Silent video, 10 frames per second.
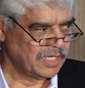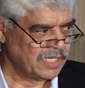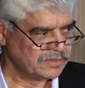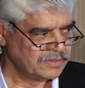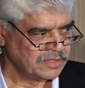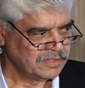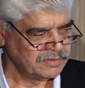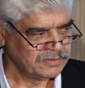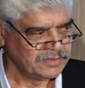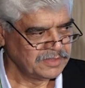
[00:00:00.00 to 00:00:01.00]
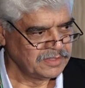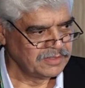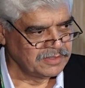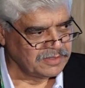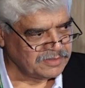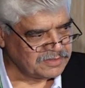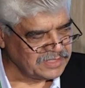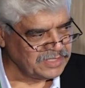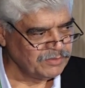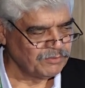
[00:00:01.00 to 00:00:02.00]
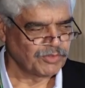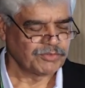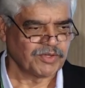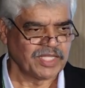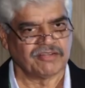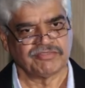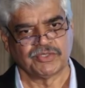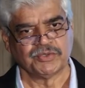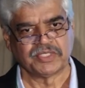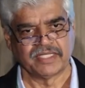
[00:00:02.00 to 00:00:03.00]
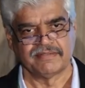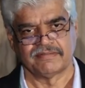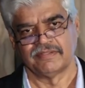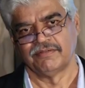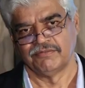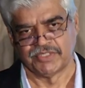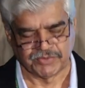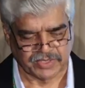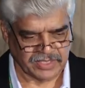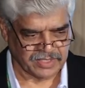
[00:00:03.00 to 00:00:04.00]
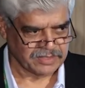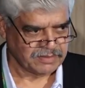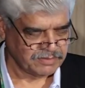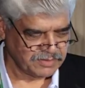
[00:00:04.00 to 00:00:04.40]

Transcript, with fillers: and uh, she was looking after two kids which were her